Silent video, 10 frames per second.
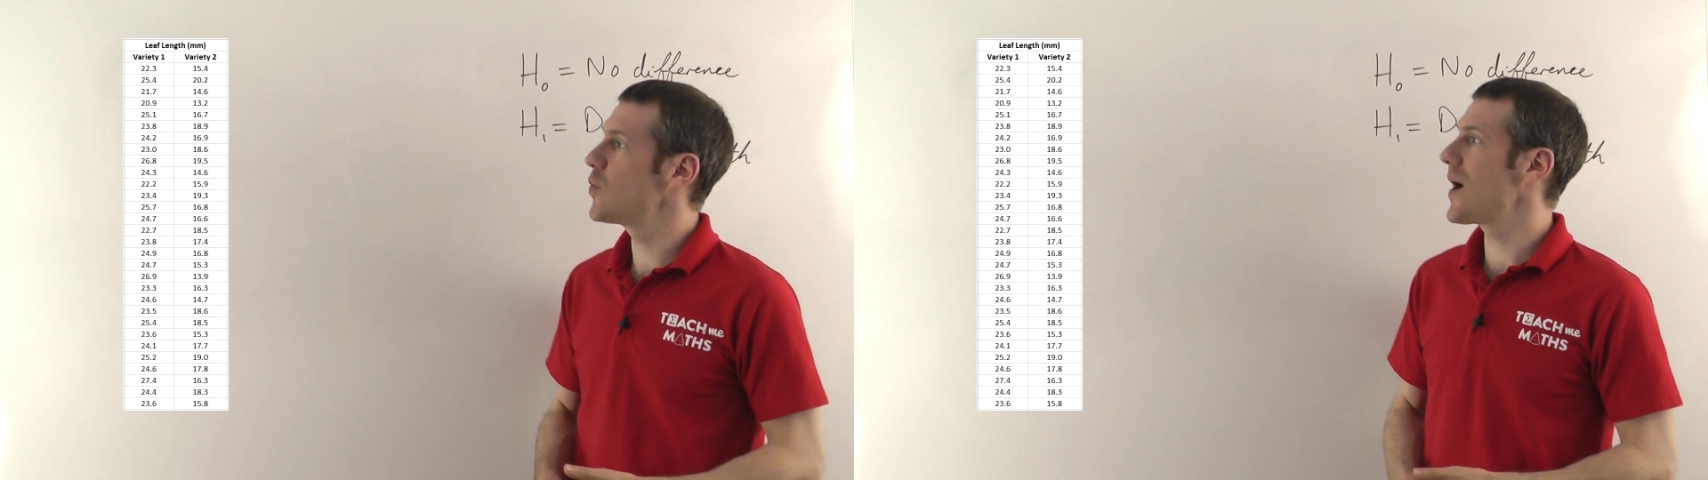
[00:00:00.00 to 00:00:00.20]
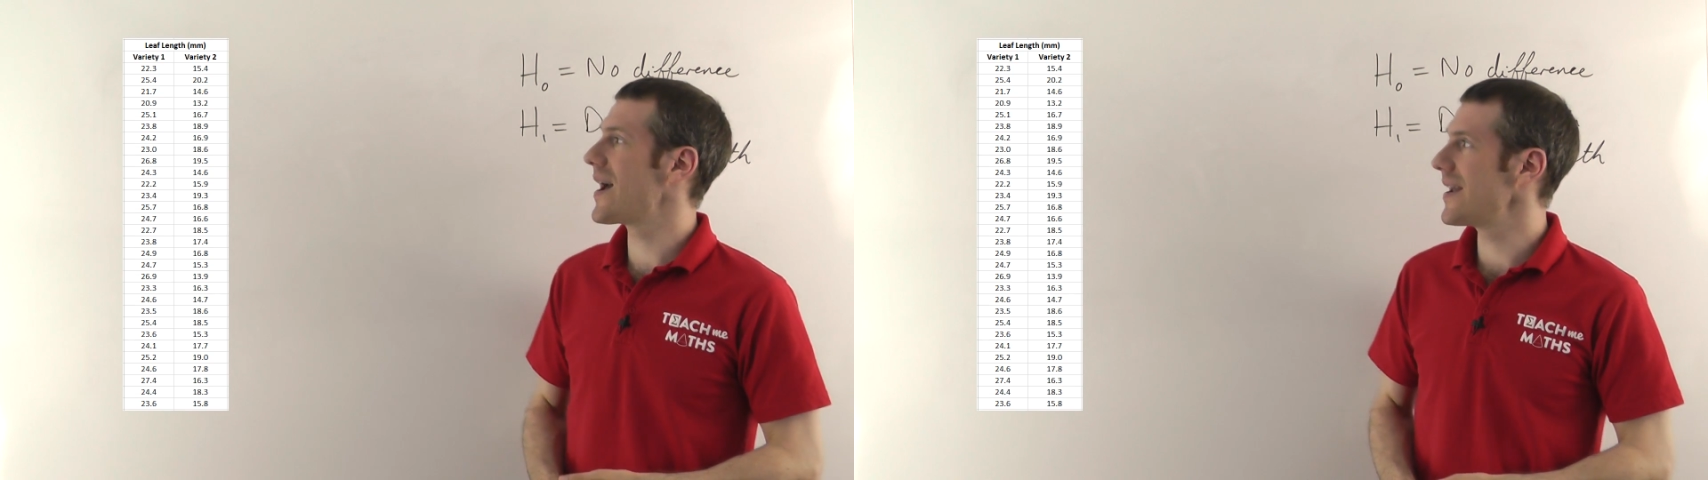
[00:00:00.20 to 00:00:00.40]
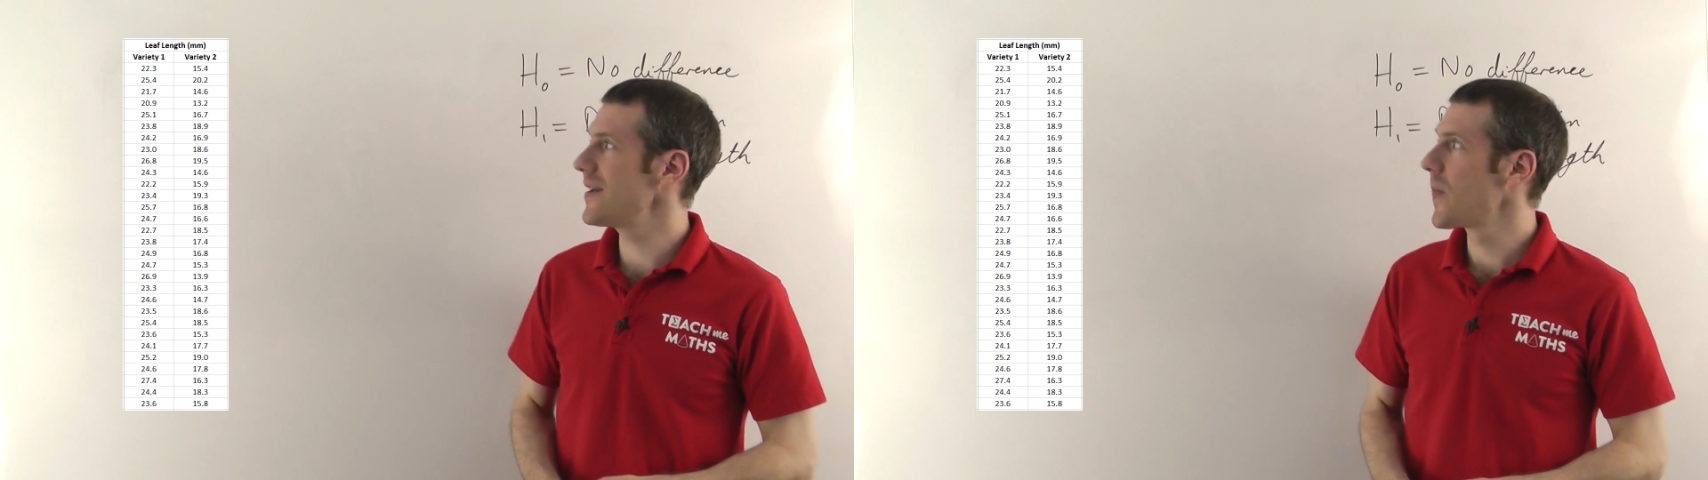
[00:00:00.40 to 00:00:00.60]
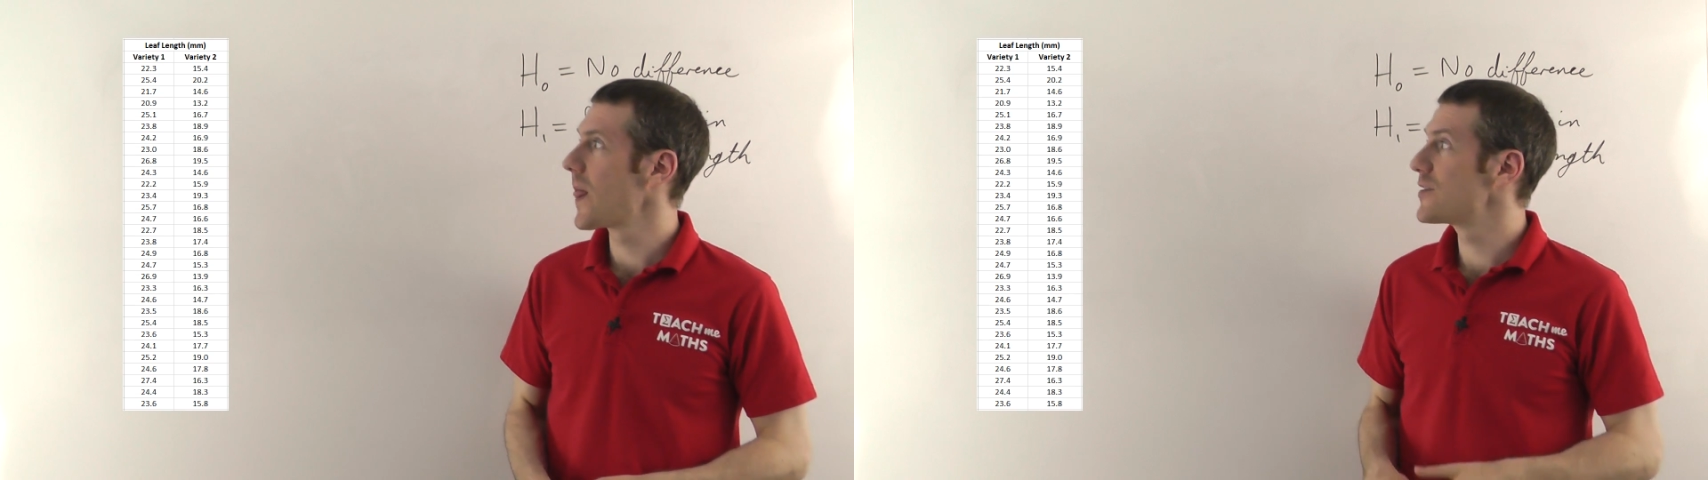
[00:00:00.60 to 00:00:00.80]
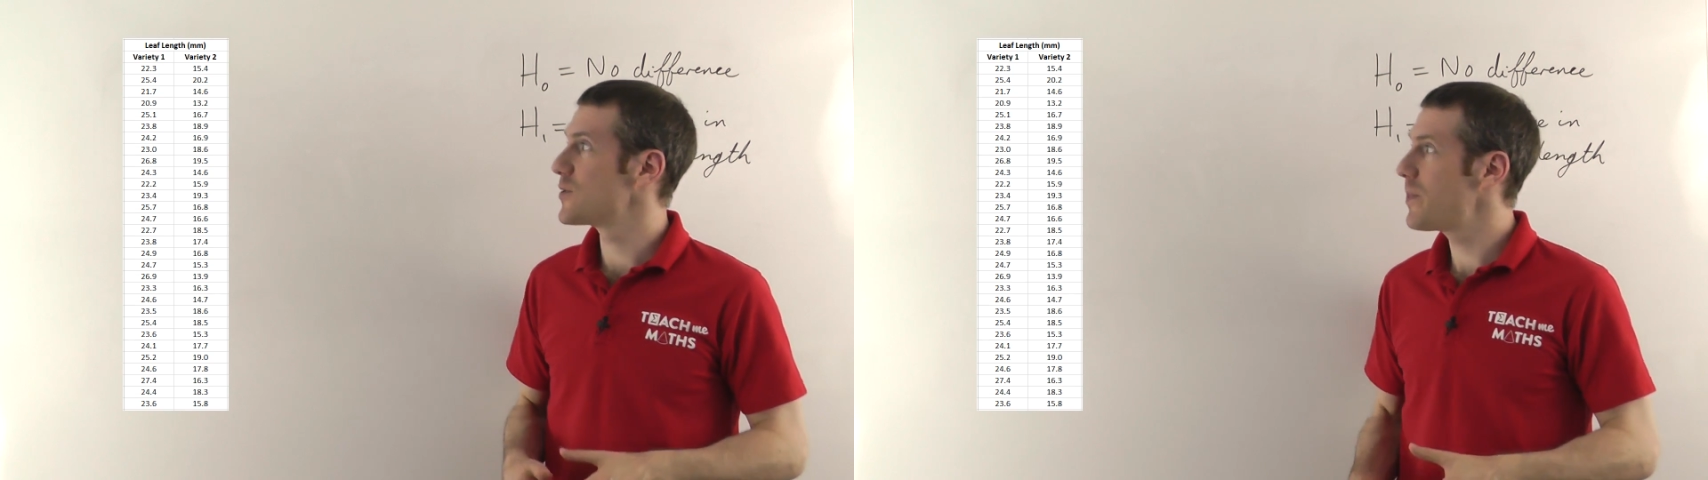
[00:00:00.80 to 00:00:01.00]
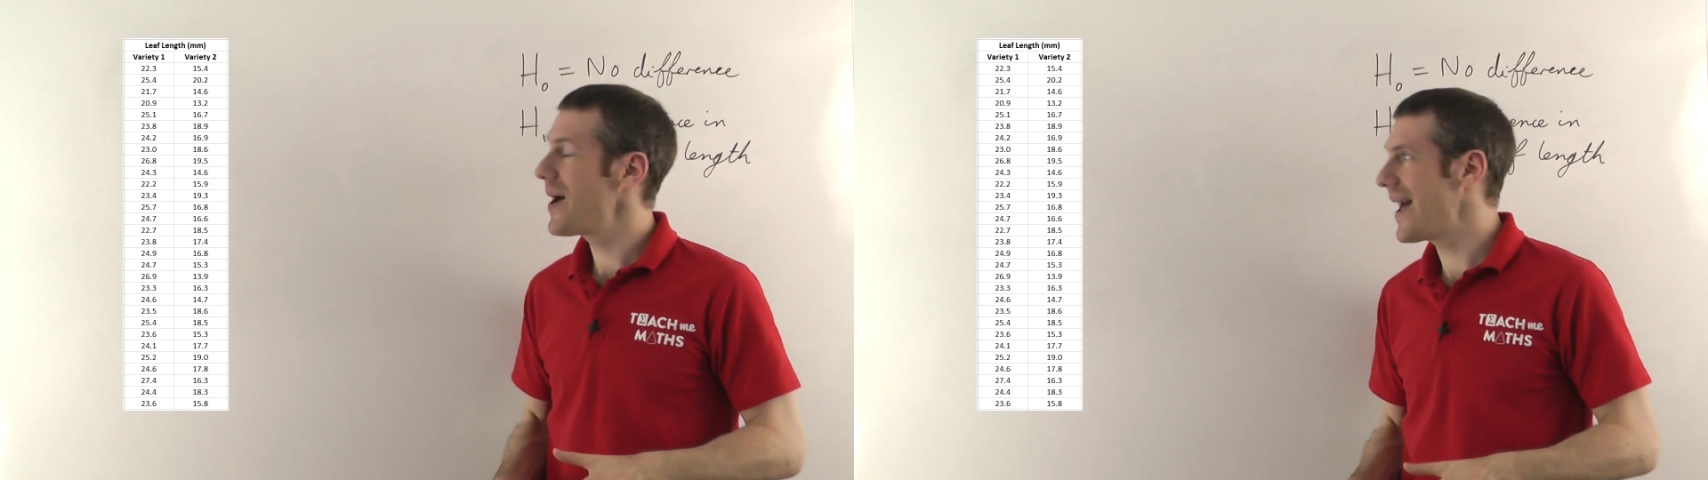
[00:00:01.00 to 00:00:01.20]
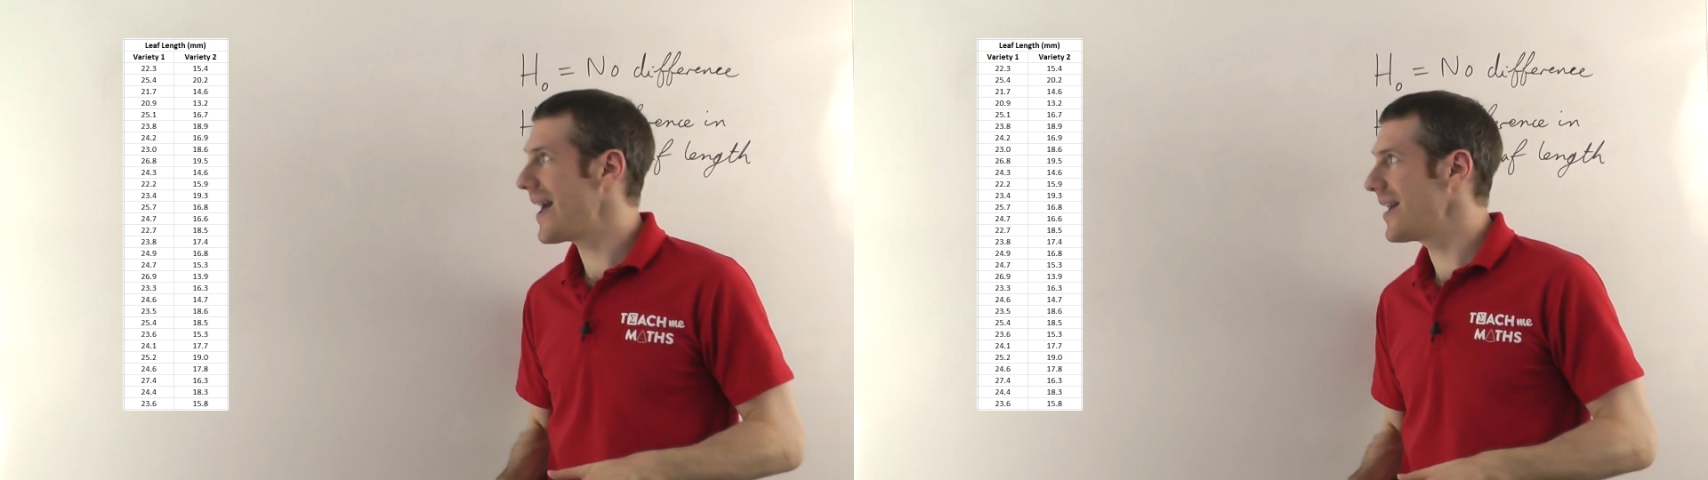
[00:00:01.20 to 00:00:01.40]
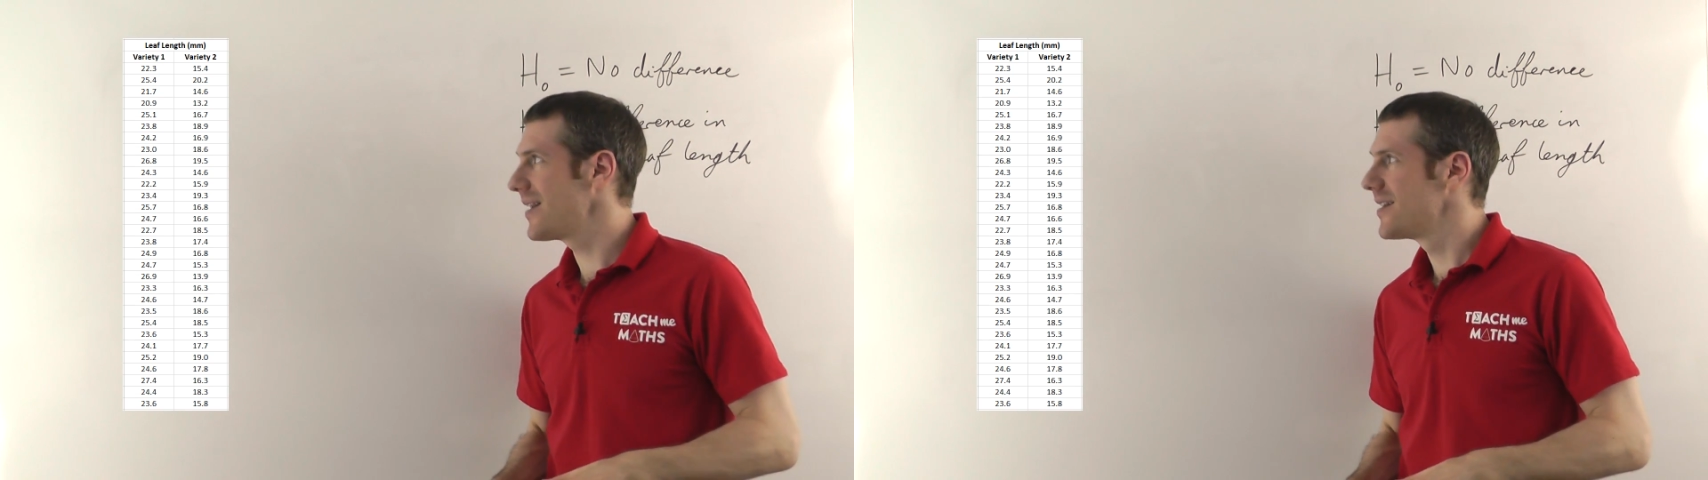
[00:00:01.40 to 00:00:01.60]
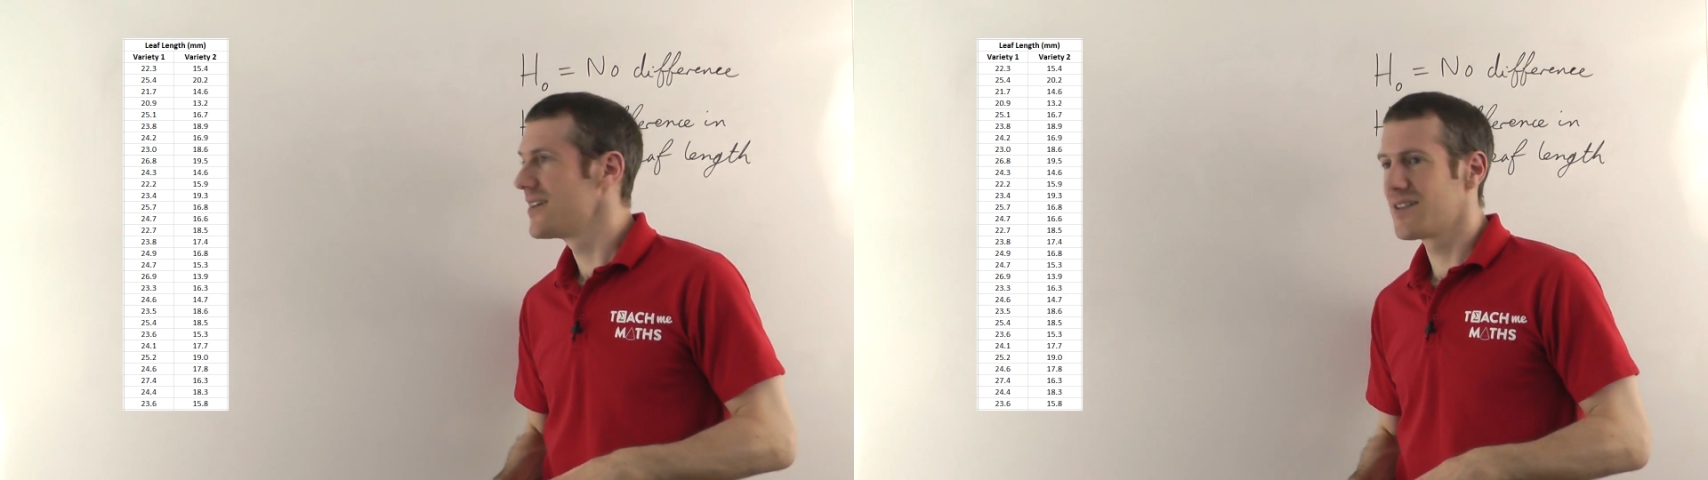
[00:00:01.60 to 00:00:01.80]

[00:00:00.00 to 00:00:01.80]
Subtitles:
way to pair